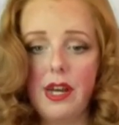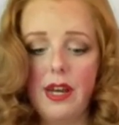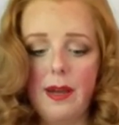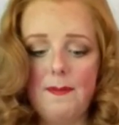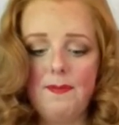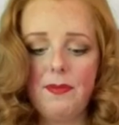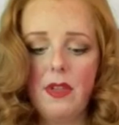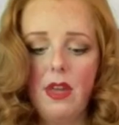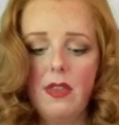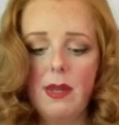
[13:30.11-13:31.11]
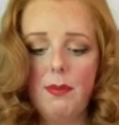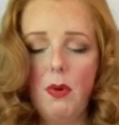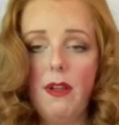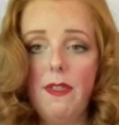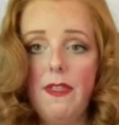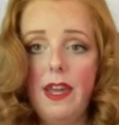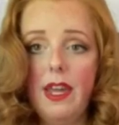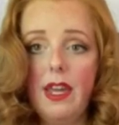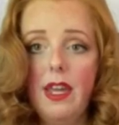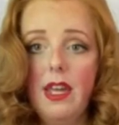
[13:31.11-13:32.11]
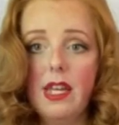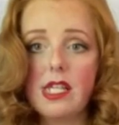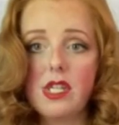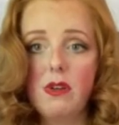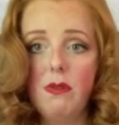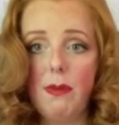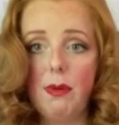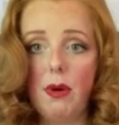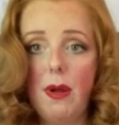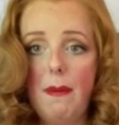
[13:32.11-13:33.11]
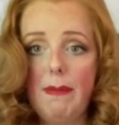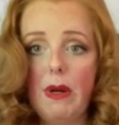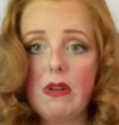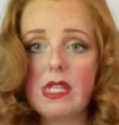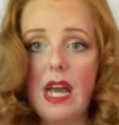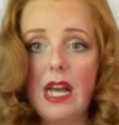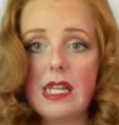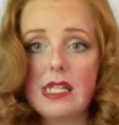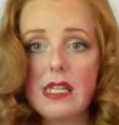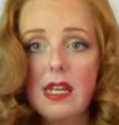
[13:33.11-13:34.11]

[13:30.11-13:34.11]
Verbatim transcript: Um, the important thing is to remember barrel size